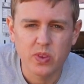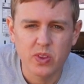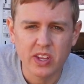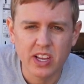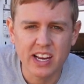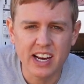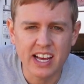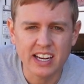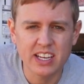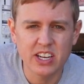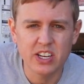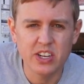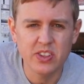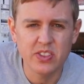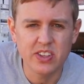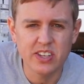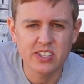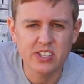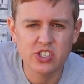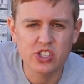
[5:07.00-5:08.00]
connected to
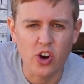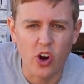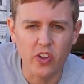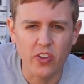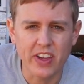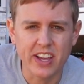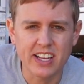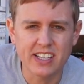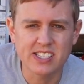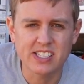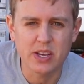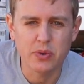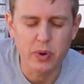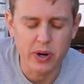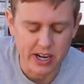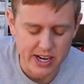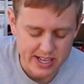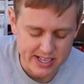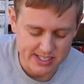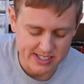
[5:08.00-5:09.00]
the Starlink and see what
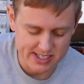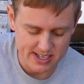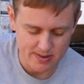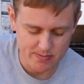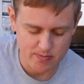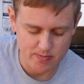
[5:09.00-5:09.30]
it is.